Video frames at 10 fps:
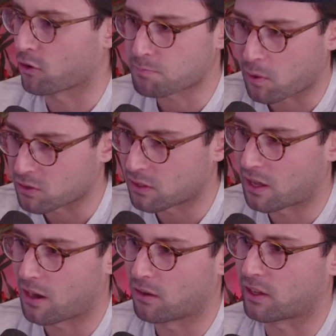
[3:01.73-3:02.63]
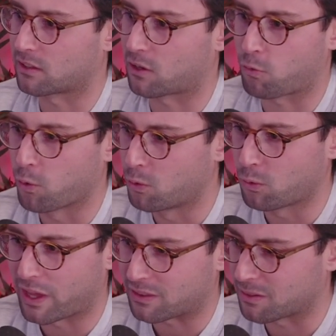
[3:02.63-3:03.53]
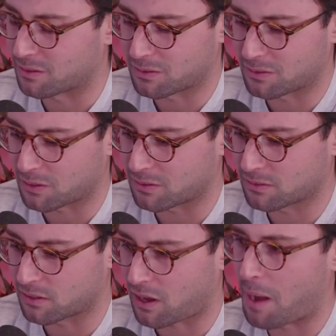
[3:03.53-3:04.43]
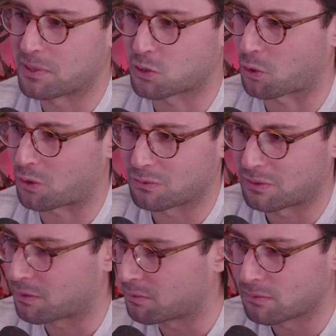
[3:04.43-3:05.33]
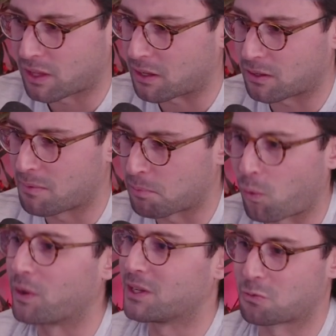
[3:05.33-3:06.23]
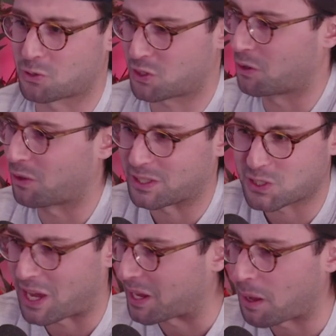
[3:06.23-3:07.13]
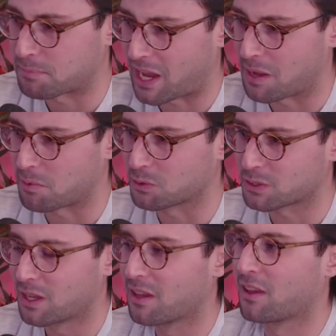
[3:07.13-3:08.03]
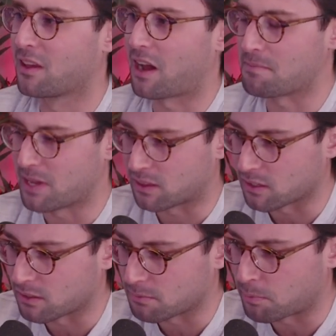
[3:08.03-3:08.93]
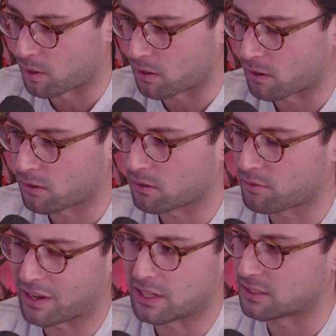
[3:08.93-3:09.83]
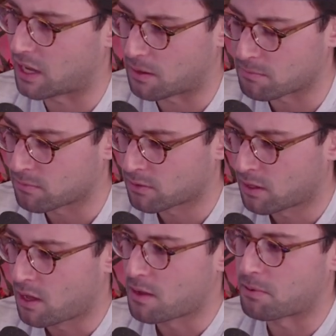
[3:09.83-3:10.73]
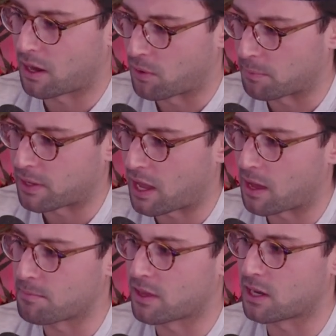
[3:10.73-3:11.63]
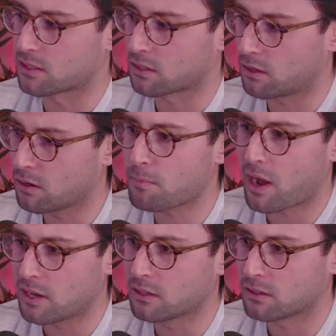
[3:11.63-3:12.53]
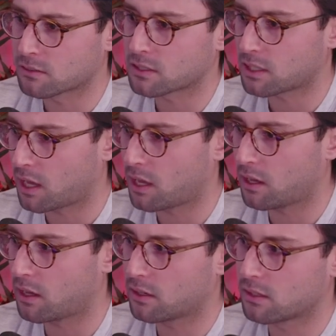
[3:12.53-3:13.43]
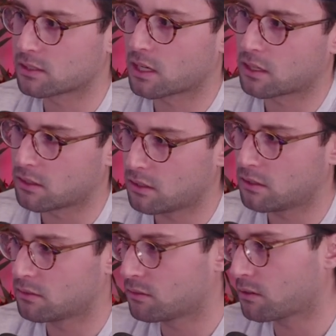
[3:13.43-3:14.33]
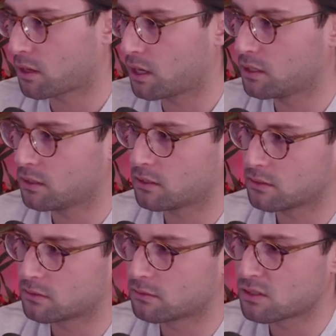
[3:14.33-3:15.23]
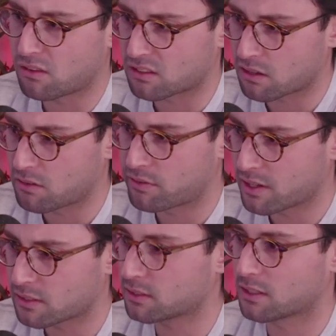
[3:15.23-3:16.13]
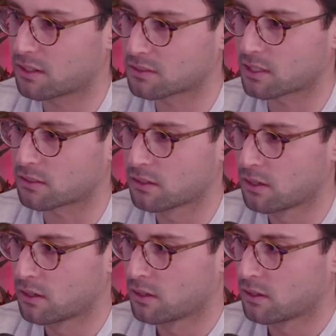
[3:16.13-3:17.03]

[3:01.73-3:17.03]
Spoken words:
the first person there. Like the crew, like the Comedy Store, like employees were still like setting up tables. Yeah. I meet the booker. I forget his name, but I went up to him, and then he's like, "Oh, you're Brandon." And I was like, "Yeah." And he's like, "Oh, okay. Would you like to go first?" And I was like,